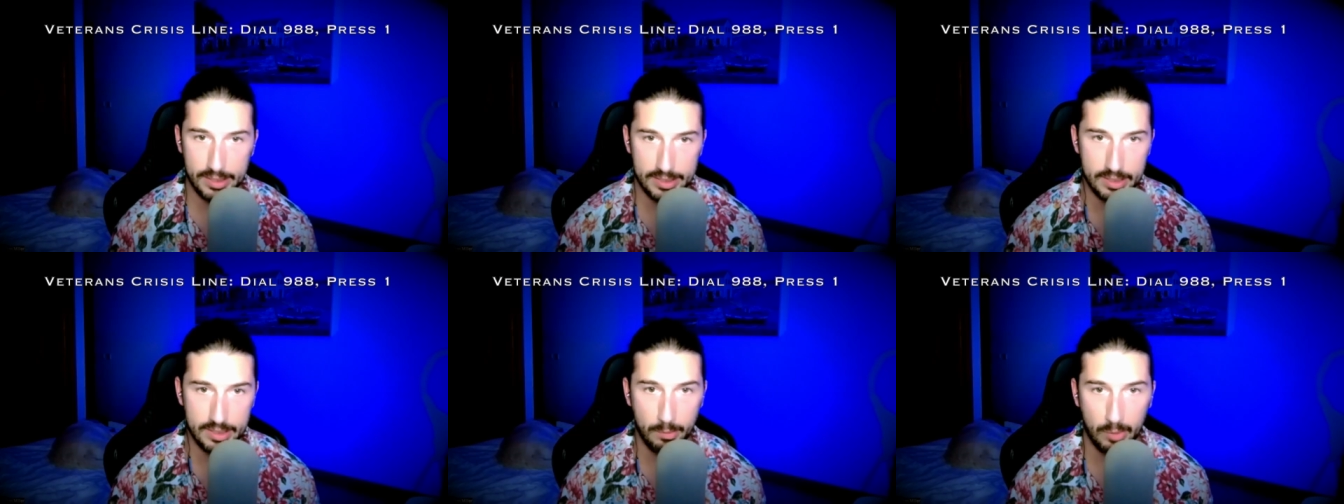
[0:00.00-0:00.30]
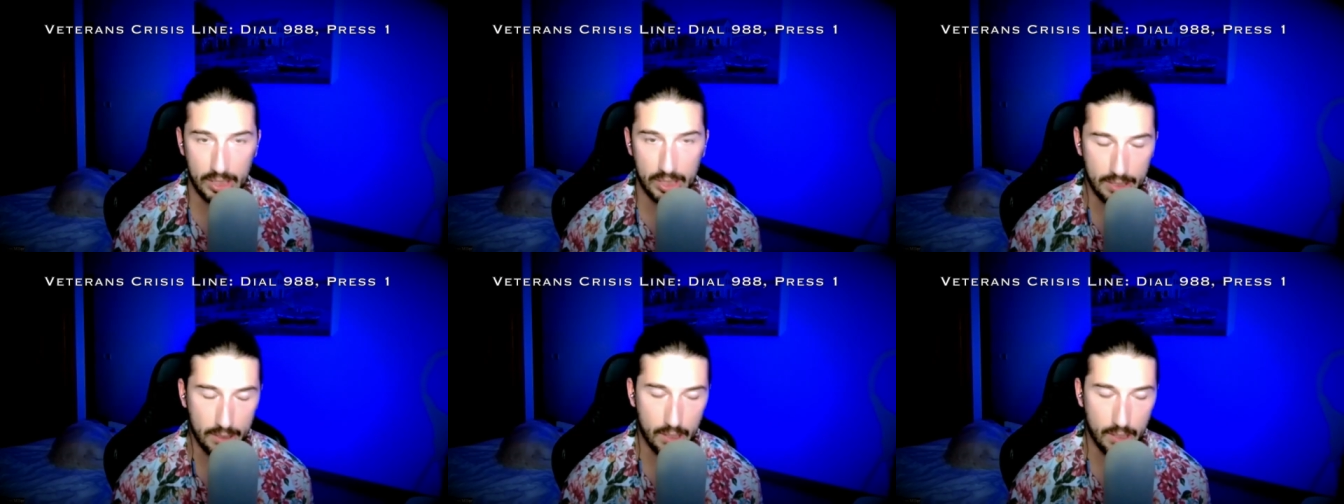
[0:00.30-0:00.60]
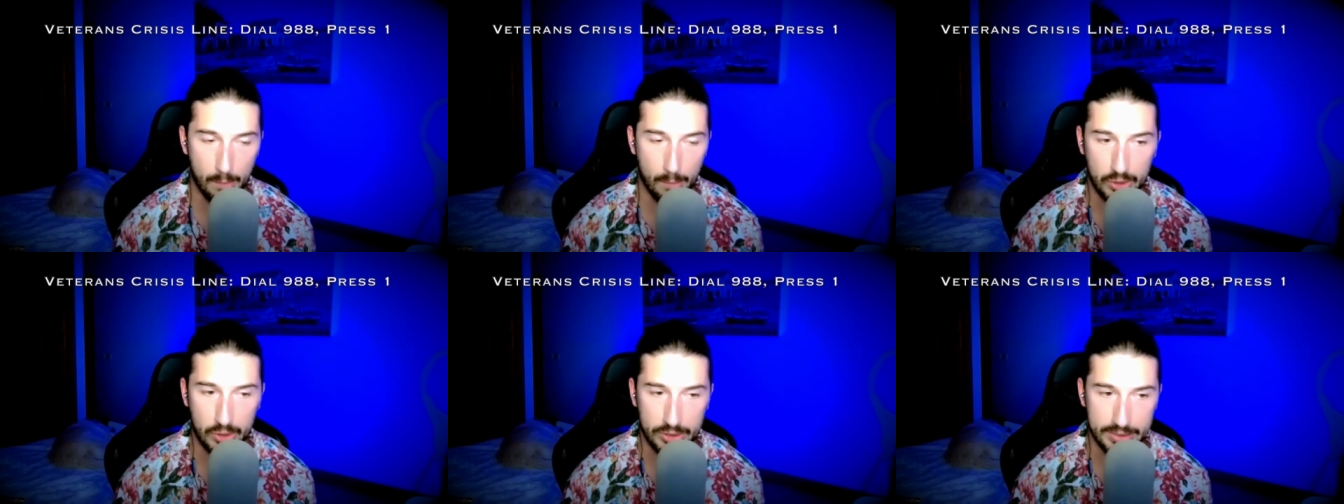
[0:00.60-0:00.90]
somebody a
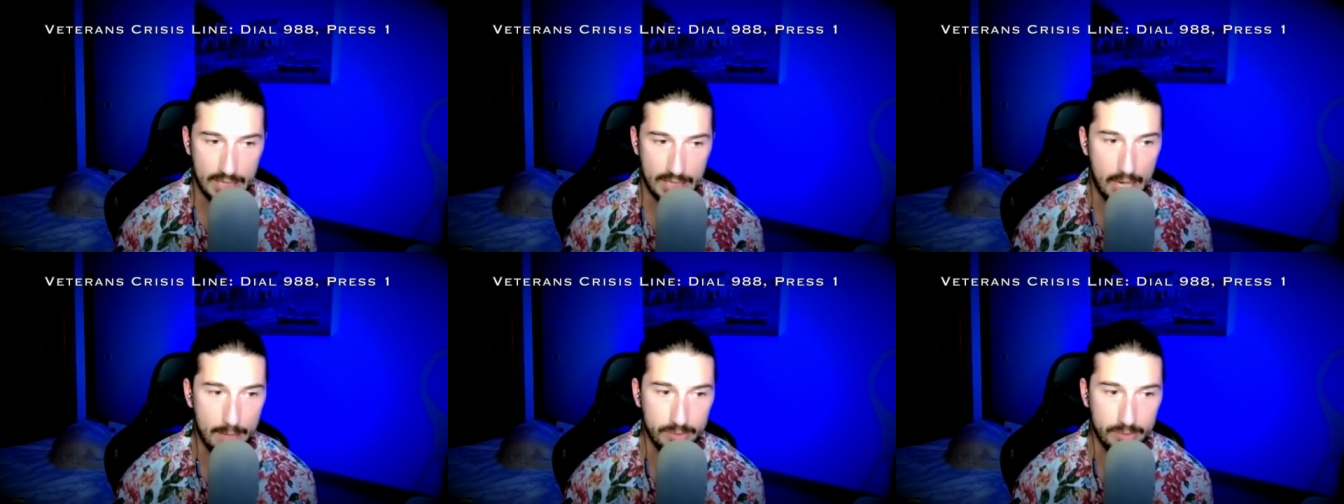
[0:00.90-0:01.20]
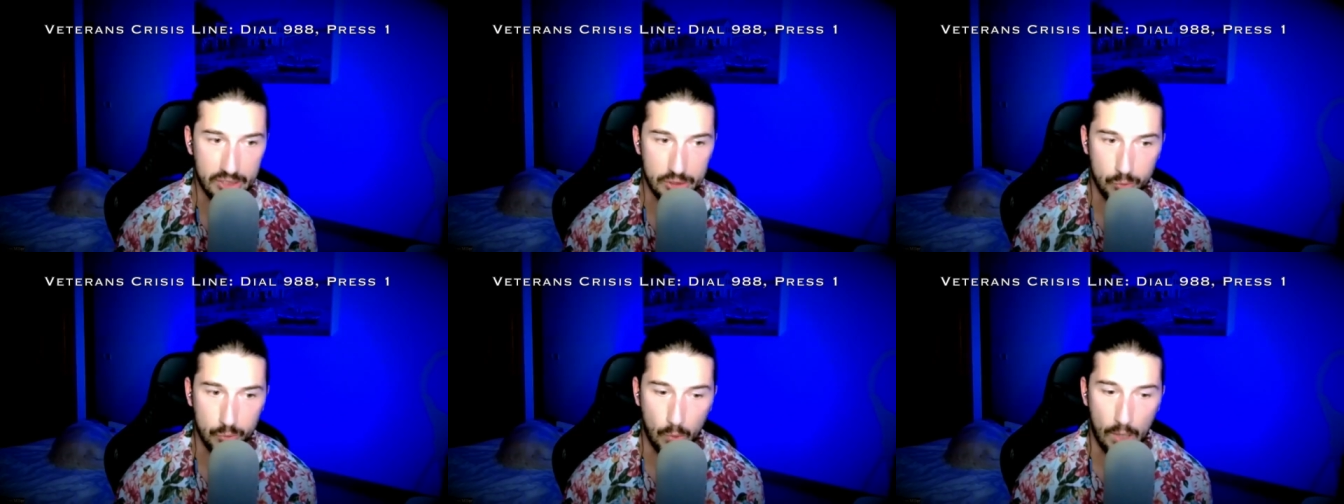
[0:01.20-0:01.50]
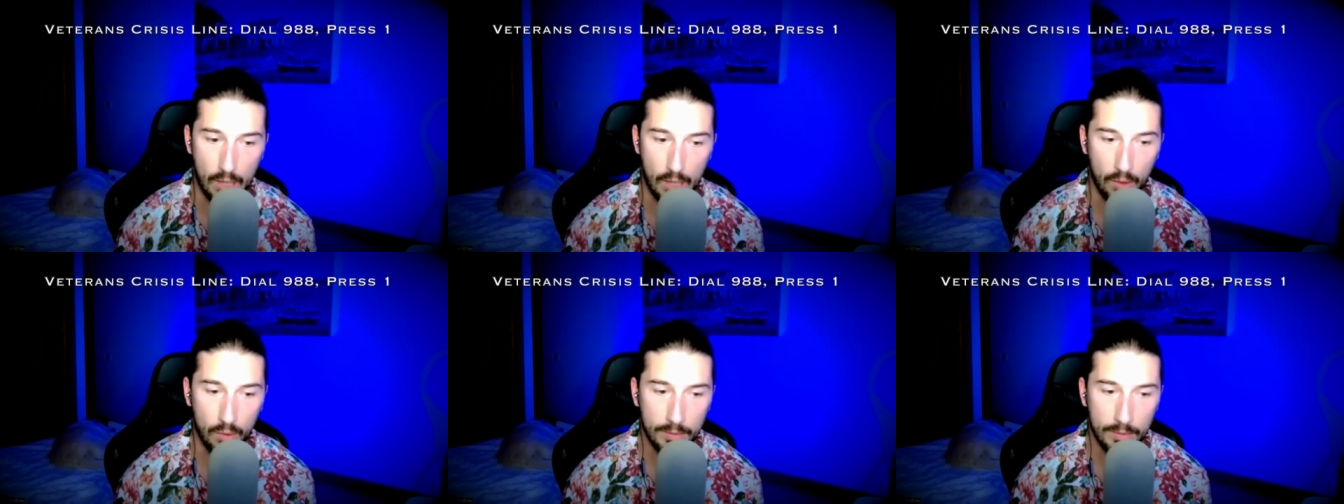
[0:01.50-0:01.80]
couple of times as
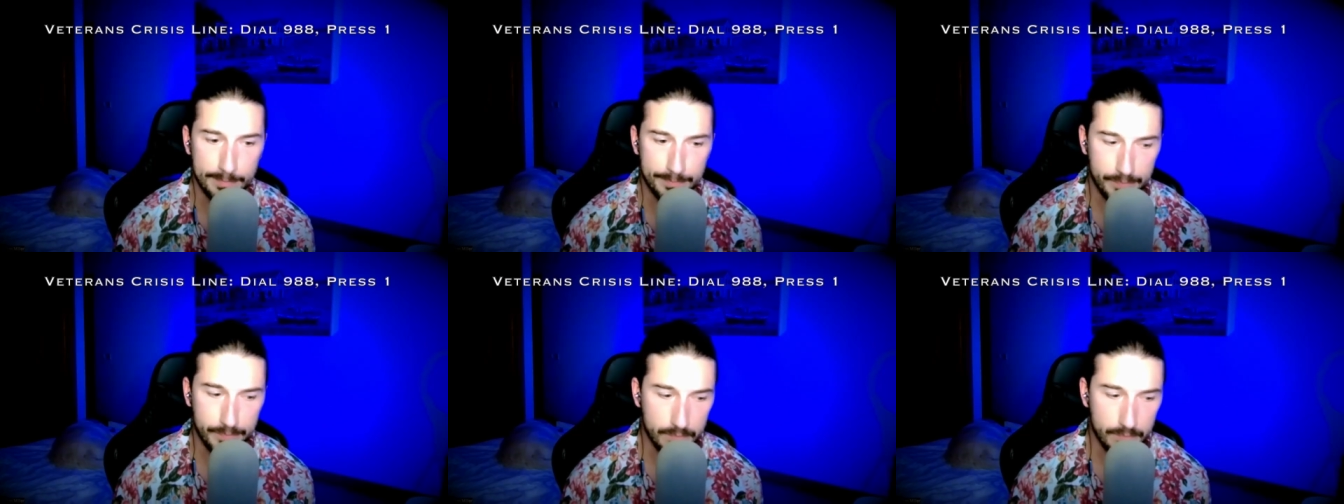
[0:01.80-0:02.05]
well.